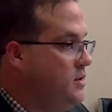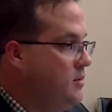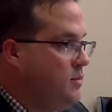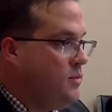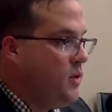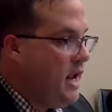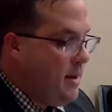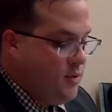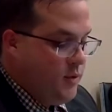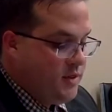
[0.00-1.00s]
You know, what
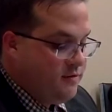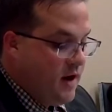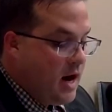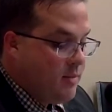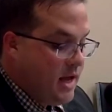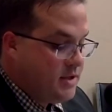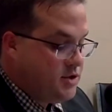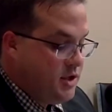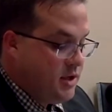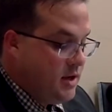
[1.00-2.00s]
happened with the farm last
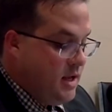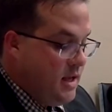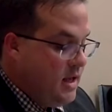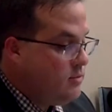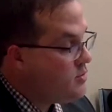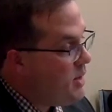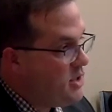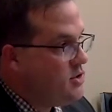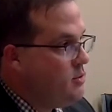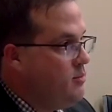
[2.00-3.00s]
year was
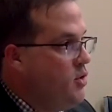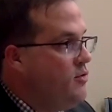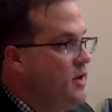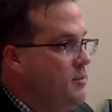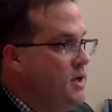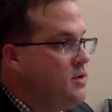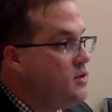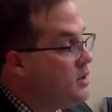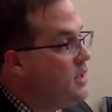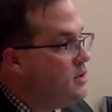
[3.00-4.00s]
partially what motivated me into
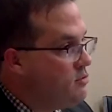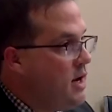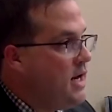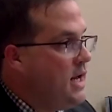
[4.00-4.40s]
looking into Ron.